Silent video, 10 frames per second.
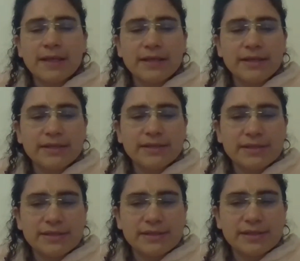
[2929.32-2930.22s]
It
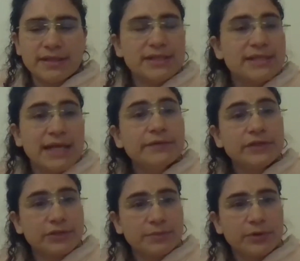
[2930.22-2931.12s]
is
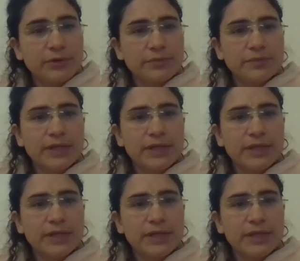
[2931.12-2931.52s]
inevitable,